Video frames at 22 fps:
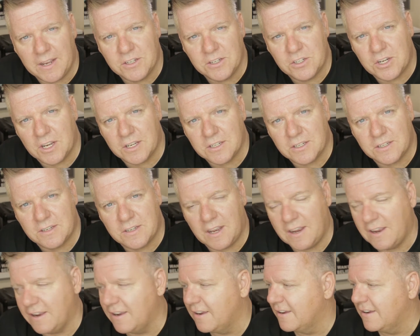is just
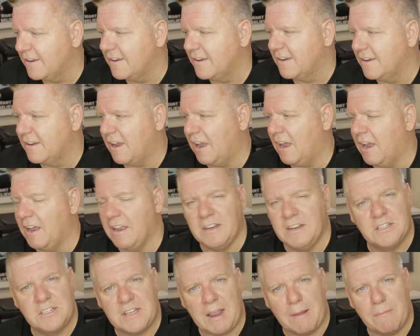
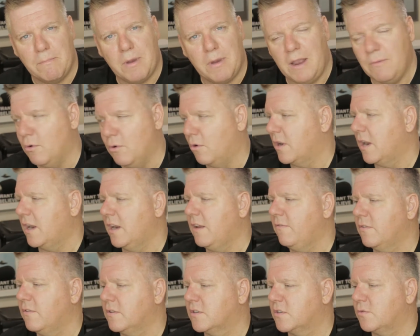in standby mode. I'll
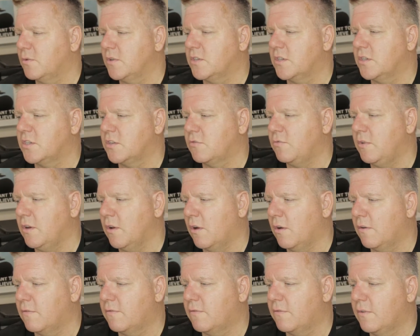even switch the screen
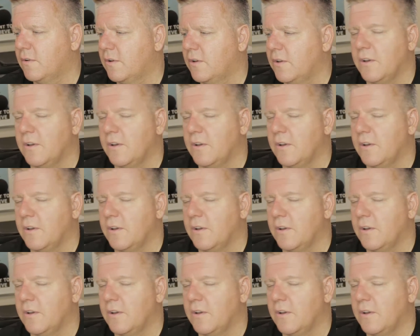off.